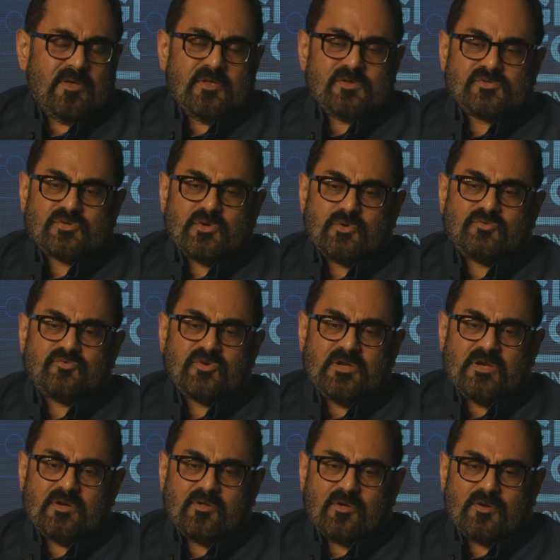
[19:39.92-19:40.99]
So $1
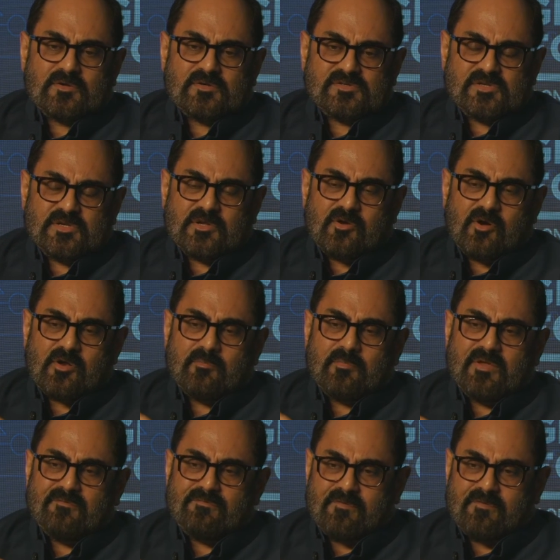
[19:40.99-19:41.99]
trillion digital economy,